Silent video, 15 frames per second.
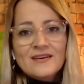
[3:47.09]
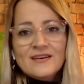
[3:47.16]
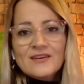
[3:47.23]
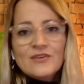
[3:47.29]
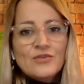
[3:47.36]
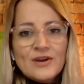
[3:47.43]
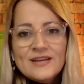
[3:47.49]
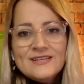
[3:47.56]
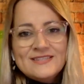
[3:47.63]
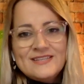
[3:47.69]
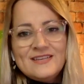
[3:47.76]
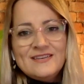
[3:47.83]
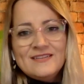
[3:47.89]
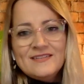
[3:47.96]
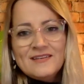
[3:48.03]

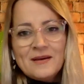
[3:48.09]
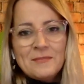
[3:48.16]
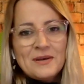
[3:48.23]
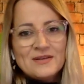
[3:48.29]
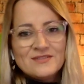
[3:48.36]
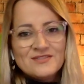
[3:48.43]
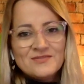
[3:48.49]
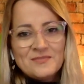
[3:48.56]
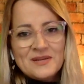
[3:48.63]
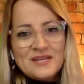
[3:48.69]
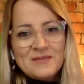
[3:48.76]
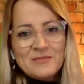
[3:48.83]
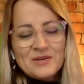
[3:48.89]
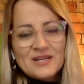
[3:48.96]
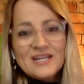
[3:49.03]
crazy amounts of
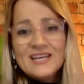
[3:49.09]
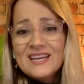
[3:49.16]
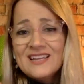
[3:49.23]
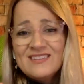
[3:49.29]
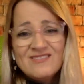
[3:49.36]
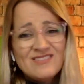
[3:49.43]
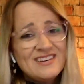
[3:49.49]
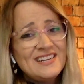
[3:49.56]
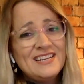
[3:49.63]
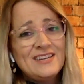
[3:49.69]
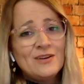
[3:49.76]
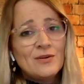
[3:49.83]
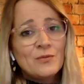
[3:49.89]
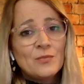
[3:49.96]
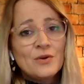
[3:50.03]
money per click, and really
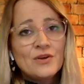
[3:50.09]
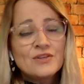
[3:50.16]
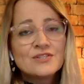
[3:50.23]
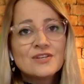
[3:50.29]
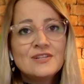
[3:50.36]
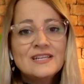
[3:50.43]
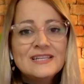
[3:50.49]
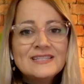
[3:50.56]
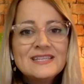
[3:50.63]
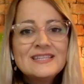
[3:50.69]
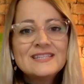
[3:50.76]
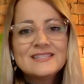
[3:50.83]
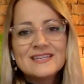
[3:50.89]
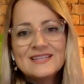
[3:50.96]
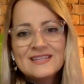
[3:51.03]
not work. So LinkedIn
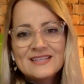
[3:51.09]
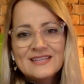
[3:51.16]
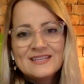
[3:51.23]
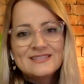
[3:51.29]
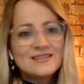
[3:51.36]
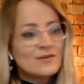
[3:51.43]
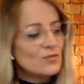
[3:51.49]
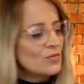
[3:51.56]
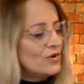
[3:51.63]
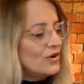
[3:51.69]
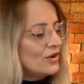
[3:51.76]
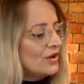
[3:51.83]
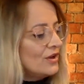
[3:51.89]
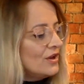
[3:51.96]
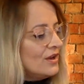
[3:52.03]
is other things that
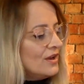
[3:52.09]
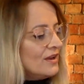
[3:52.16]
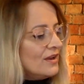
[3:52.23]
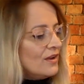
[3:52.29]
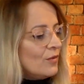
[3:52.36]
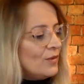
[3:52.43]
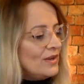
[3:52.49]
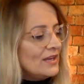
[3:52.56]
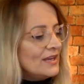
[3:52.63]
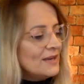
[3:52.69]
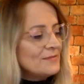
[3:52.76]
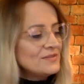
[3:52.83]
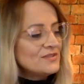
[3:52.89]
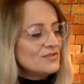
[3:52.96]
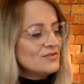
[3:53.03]
work when it
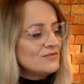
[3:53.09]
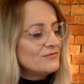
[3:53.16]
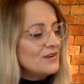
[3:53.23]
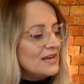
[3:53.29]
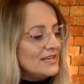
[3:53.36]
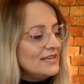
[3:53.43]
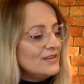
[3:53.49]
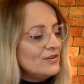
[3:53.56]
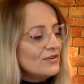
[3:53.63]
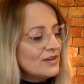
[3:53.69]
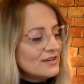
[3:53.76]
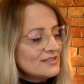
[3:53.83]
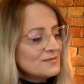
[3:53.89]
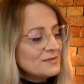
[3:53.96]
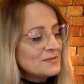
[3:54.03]
comes to finding new
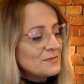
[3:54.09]
customers.